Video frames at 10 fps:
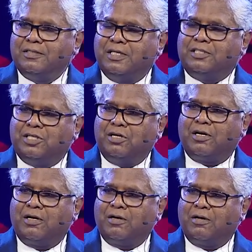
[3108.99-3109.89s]
The
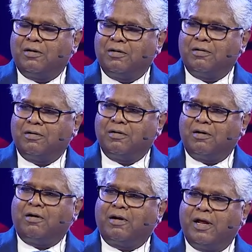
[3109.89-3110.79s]
children
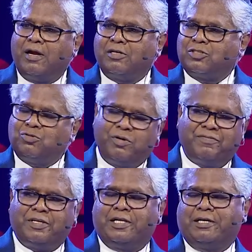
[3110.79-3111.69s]
are heirs to
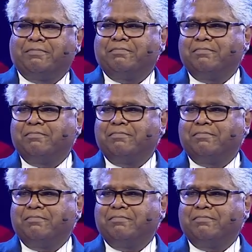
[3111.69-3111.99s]
everything.